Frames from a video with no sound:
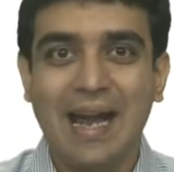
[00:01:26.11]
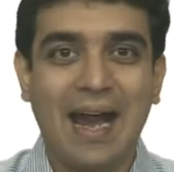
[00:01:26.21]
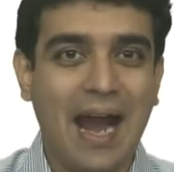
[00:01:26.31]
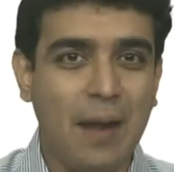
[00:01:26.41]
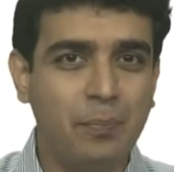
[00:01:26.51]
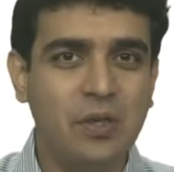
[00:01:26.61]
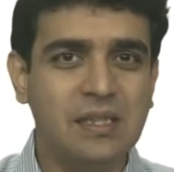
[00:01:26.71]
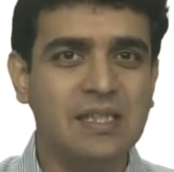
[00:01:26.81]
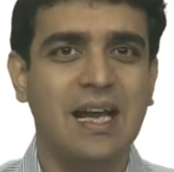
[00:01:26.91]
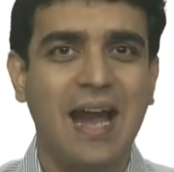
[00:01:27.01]

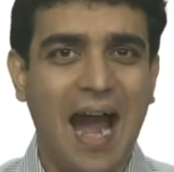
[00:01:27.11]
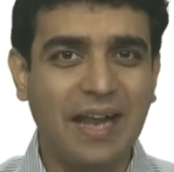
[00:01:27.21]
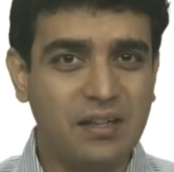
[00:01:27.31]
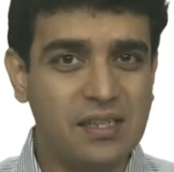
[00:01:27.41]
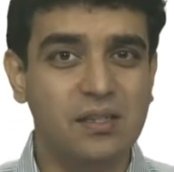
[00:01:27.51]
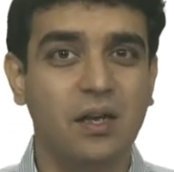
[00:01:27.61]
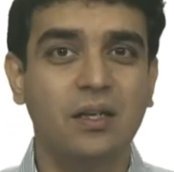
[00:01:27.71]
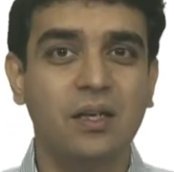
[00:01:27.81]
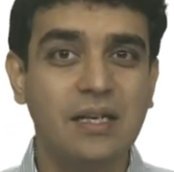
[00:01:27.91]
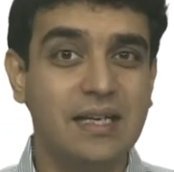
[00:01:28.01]
happens at a
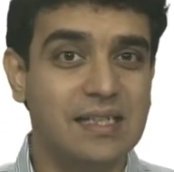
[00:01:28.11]
certain